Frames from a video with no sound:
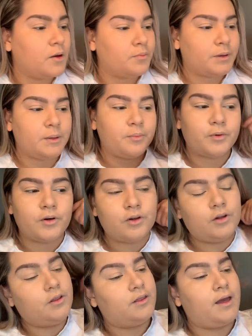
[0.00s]

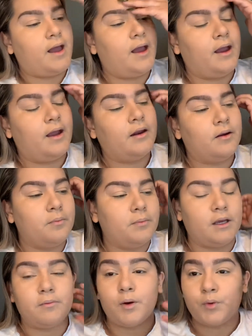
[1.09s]
people that me
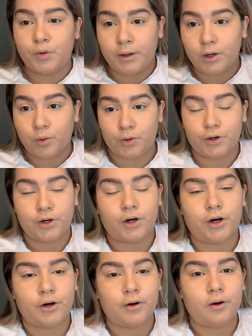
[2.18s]
and my roommate ordered
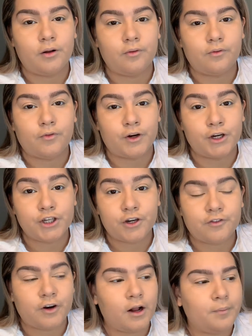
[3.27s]
our furniture
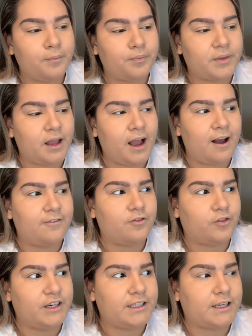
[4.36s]
from have
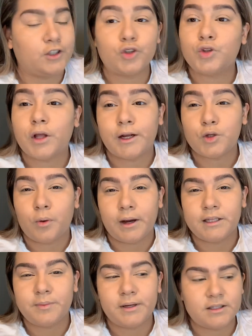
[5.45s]
rescheduled like
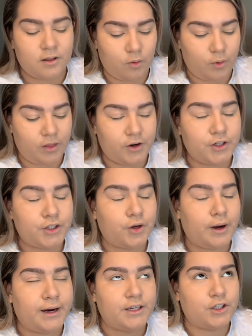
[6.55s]
twice because of the weather. So
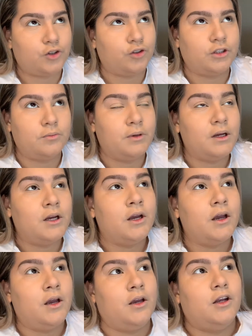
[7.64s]
I just told them,
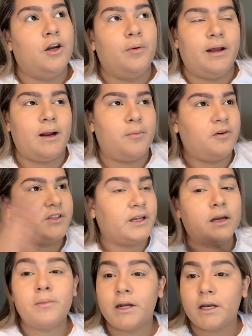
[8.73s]
you know what, I'm off
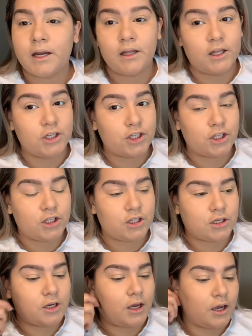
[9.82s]
Sunday, Monday. Let's
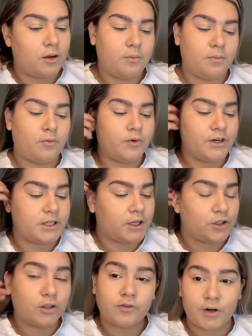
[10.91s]
just get
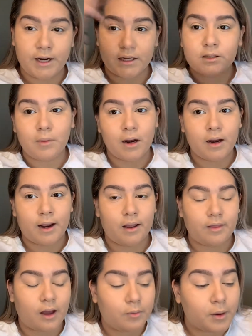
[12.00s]
rescheduled for next Monday.
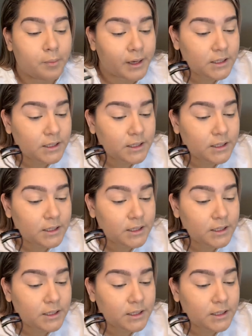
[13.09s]
That way by